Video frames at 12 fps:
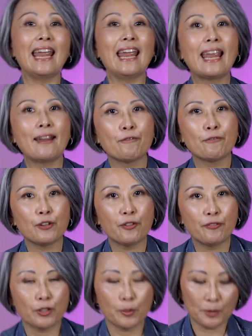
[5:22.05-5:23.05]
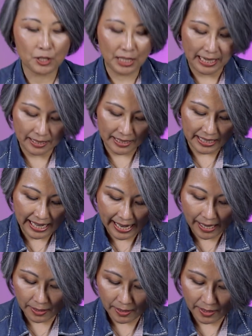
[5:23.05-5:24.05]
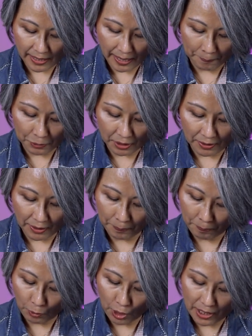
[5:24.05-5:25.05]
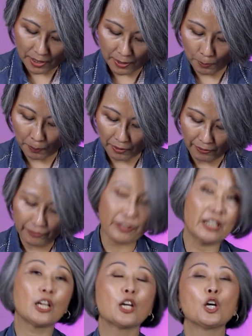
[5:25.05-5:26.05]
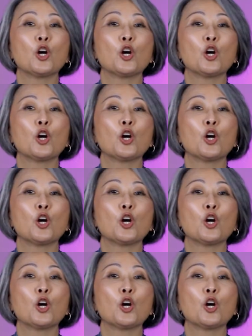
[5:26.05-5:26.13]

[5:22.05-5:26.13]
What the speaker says: every verb tense except the present perfect